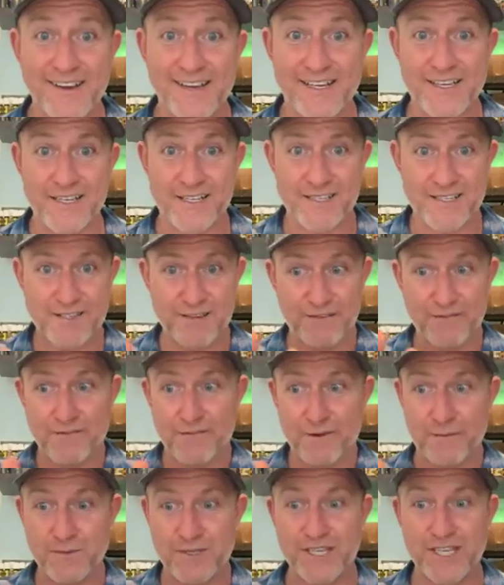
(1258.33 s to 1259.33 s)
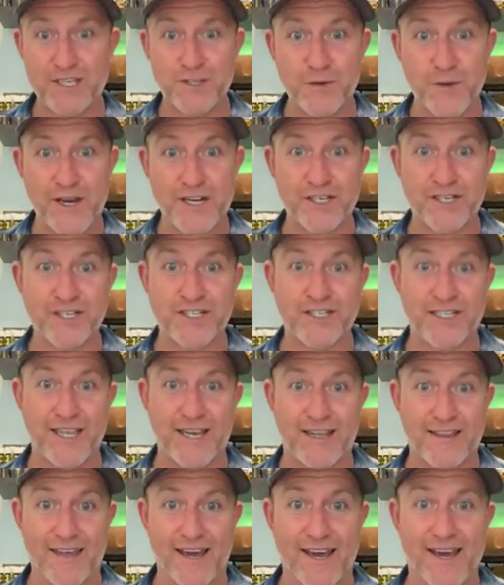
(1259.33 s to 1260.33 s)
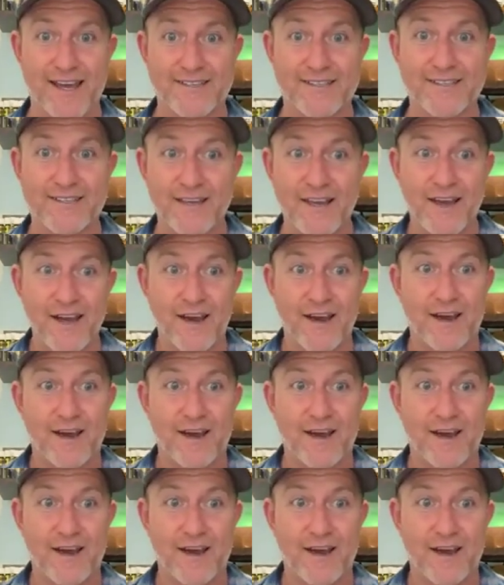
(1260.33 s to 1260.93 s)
is from situations like that.